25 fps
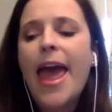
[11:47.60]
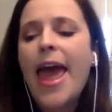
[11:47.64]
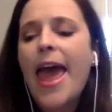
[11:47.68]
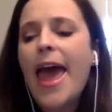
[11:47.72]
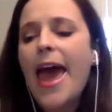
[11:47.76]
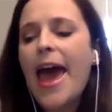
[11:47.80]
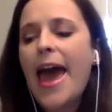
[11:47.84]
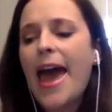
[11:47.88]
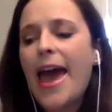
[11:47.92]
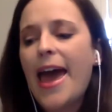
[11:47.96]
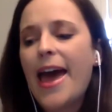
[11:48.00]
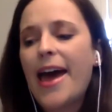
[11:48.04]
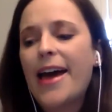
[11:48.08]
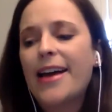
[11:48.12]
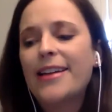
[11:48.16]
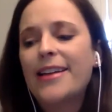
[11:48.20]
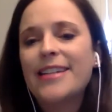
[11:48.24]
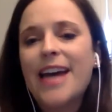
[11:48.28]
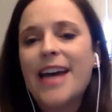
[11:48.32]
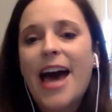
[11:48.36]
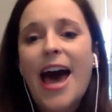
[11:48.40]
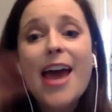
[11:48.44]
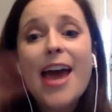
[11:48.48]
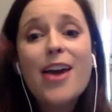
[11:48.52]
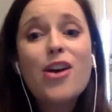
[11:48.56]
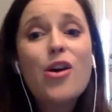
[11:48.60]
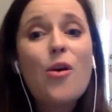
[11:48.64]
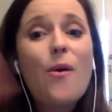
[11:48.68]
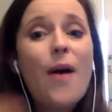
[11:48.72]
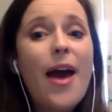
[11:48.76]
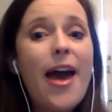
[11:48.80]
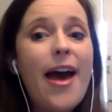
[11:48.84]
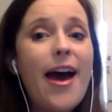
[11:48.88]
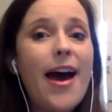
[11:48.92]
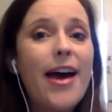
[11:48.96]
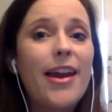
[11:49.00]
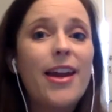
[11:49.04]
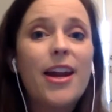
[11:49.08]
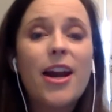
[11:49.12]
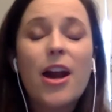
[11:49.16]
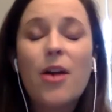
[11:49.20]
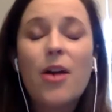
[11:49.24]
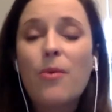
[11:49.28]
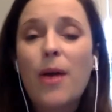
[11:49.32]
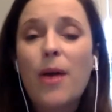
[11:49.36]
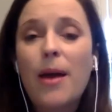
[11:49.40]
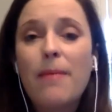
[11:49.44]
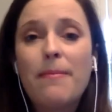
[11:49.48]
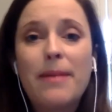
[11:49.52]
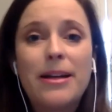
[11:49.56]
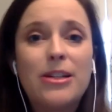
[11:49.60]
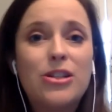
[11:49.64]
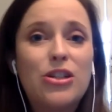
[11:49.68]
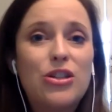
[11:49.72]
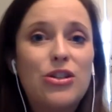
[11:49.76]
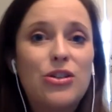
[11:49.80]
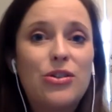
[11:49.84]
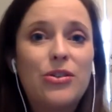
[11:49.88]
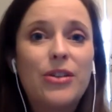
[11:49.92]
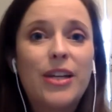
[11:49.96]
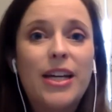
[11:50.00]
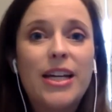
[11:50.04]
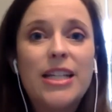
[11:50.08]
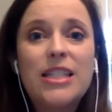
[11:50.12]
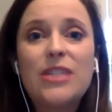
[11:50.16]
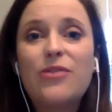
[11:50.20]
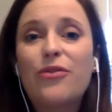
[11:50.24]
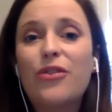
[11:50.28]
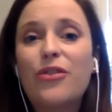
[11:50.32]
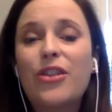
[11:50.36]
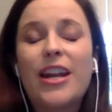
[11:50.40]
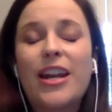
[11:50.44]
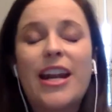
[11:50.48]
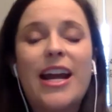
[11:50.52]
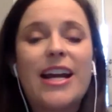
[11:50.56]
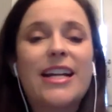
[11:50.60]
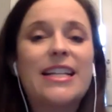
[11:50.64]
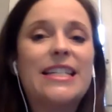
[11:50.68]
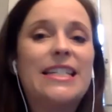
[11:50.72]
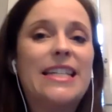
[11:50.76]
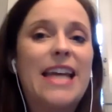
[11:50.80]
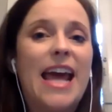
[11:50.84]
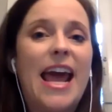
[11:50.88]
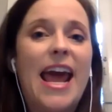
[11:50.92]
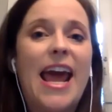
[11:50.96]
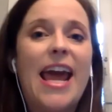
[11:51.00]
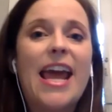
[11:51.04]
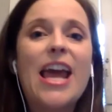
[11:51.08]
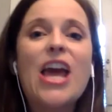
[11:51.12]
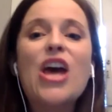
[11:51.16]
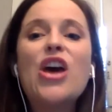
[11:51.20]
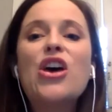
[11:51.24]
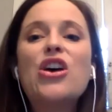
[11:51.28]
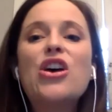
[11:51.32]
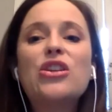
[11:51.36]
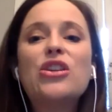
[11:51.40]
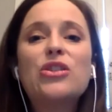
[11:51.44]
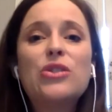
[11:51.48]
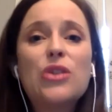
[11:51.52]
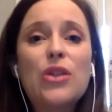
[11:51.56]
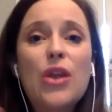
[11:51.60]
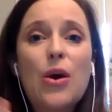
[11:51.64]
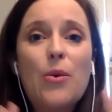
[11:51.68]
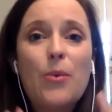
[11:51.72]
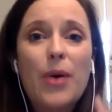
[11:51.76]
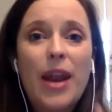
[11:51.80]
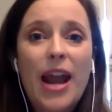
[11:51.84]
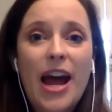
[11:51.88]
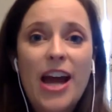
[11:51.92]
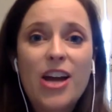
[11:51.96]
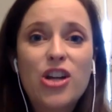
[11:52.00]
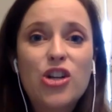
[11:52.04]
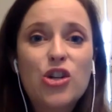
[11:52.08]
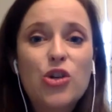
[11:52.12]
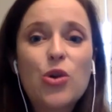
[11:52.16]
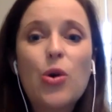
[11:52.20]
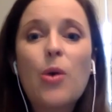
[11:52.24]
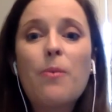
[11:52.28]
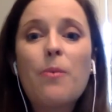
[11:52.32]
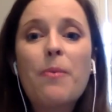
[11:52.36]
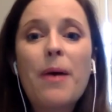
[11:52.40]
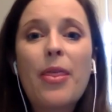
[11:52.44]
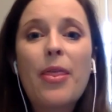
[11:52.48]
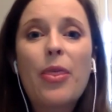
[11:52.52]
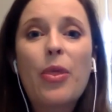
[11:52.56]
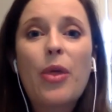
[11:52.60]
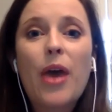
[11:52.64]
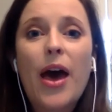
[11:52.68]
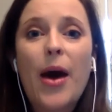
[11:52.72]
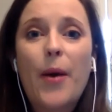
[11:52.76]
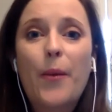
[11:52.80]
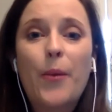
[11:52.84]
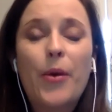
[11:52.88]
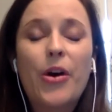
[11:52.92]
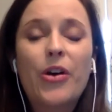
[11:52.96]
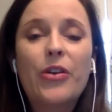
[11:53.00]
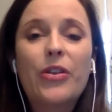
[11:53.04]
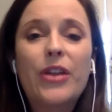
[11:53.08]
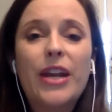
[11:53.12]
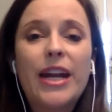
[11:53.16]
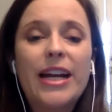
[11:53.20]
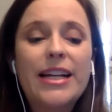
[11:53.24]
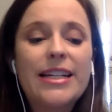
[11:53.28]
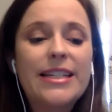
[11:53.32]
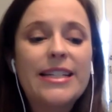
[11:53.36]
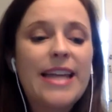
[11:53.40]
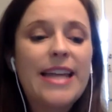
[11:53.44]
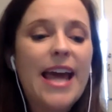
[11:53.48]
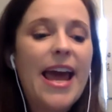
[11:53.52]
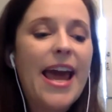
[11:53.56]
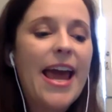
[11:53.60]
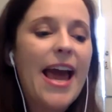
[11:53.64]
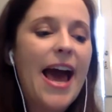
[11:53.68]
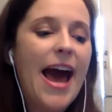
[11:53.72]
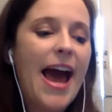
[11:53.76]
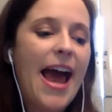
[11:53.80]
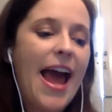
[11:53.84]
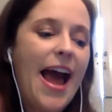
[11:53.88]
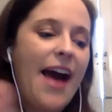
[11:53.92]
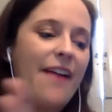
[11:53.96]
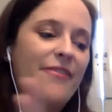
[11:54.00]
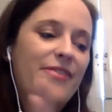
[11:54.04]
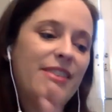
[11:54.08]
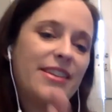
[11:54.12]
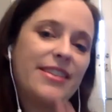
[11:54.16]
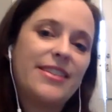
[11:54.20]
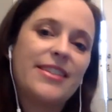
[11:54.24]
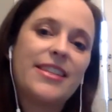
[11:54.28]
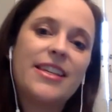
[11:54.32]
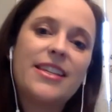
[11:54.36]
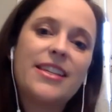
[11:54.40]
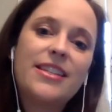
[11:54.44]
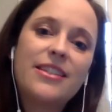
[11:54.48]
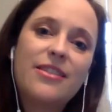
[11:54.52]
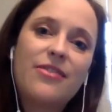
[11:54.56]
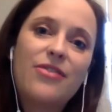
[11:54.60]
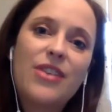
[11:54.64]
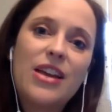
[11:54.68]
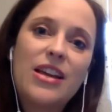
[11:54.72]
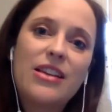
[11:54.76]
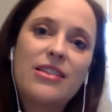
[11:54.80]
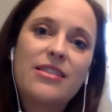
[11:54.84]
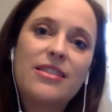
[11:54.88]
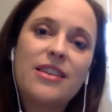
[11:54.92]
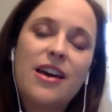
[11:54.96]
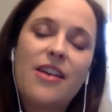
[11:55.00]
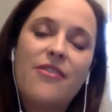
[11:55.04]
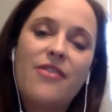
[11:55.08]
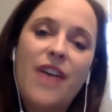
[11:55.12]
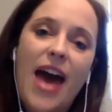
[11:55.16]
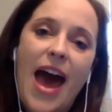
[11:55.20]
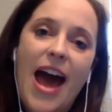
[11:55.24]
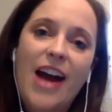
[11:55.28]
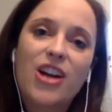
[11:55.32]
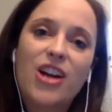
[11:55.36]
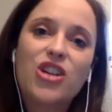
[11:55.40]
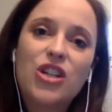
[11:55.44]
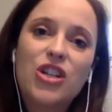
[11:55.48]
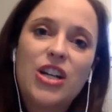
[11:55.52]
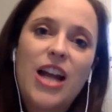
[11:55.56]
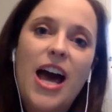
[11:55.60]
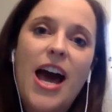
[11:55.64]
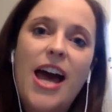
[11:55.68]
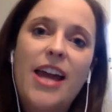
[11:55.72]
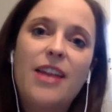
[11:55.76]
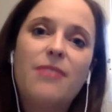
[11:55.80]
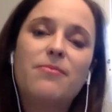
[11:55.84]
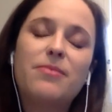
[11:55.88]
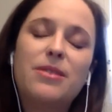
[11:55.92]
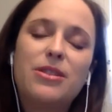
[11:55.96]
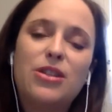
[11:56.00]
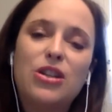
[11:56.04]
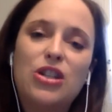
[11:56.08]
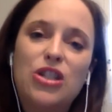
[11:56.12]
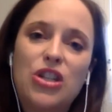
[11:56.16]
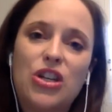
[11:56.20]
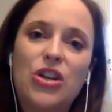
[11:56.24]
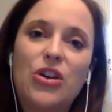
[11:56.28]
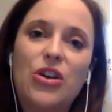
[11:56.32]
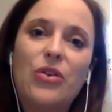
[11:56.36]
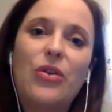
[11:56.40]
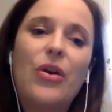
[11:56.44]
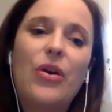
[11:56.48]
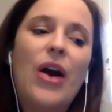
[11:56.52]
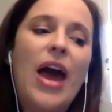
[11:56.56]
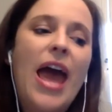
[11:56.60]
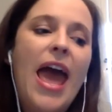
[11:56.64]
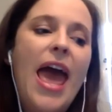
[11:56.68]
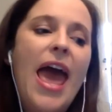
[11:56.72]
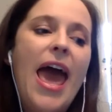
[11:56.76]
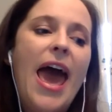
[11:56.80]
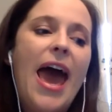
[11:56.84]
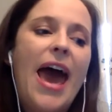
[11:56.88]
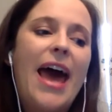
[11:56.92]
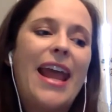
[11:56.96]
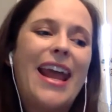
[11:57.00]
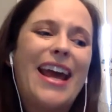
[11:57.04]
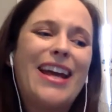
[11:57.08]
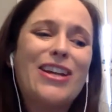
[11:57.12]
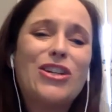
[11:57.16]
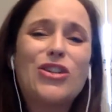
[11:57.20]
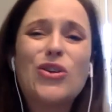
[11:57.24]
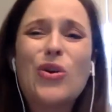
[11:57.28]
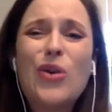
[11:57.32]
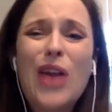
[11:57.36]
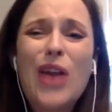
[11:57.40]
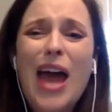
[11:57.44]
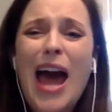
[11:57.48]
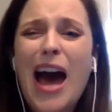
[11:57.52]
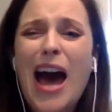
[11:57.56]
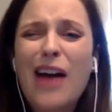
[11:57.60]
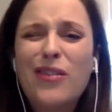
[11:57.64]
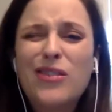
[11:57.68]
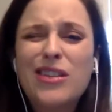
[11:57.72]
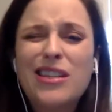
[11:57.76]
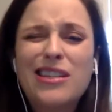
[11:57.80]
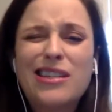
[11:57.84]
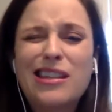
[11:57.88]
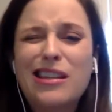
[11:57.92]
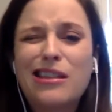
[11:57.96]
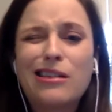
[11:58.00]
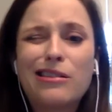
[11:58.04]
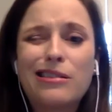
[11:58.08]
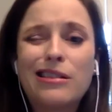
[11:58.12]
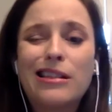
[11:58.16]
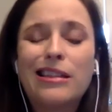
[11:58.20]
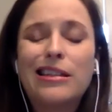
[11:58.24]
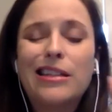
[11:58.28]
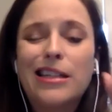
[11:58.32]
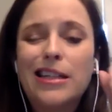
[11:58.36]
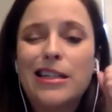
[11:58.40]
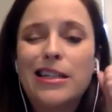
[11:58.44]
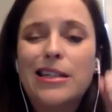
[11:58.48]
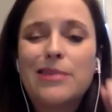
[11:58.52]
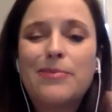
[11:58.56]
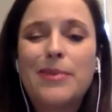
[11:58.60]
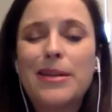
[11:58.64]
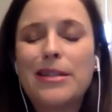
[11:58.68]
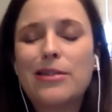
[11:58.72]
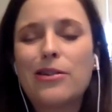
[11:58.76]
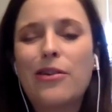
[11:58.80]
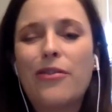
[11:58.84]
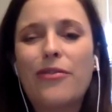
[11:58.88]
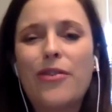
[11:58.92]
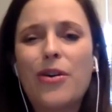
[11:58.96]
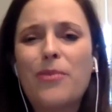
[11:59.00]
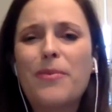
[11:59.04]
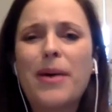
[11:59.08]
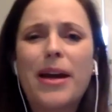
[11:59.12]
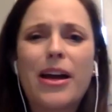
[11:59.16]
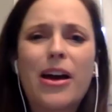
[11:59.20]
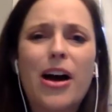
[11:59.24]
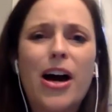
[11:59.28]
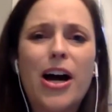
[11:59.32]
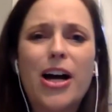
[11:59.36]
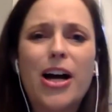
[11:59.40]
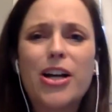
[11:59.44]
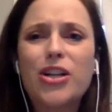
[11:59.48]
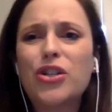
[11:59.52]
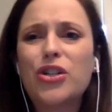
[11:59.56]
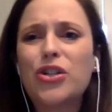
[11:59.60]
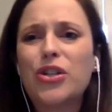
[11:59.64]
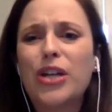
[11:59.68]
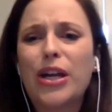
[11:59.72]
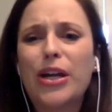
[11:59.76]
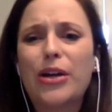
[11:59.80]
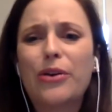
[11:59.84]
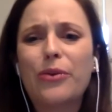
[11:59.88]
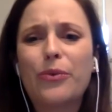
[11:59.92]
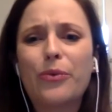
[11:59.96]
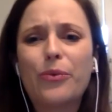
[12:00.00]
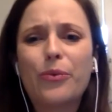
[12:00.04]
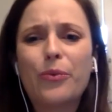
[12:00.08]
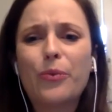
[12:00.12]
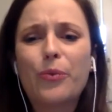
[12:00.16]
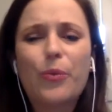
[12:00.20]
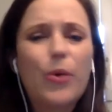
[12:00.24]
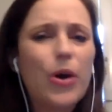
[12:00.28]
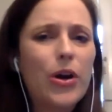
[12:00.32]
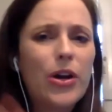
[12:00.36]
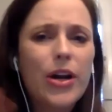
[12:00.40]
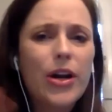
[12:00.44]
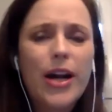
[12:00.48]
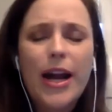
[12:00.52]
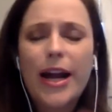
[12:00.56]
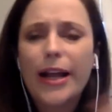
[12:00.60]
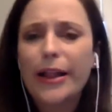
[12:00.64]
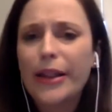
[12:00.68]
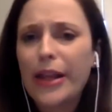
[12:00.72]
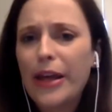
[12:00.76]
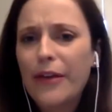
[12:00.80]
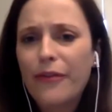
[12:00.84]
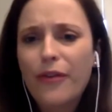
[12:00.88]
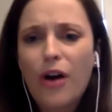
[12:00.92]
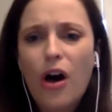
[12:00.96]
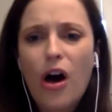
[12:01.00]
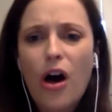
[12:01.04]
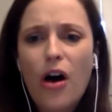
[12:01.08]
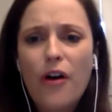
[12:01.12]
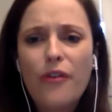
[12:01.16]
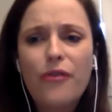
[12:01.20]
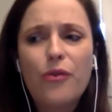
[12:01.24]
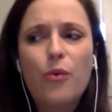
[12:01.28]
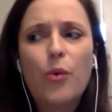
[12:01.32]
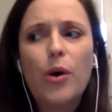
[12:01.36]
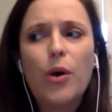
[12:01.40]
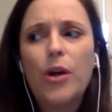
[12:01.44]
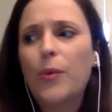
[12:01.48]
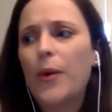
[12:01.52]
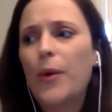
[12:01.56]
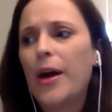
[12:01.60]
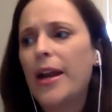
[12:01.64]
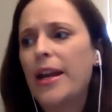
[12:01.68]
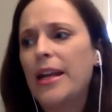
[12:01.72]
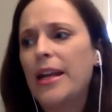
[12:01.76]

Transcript: And I go ahead and I write my to-do list for the next day, so that when I show up at work the next day, I have this list of things, of action items to do. And I don't have to sit there thinking to myself, oh my gosh, like, where did I leave off? What do I need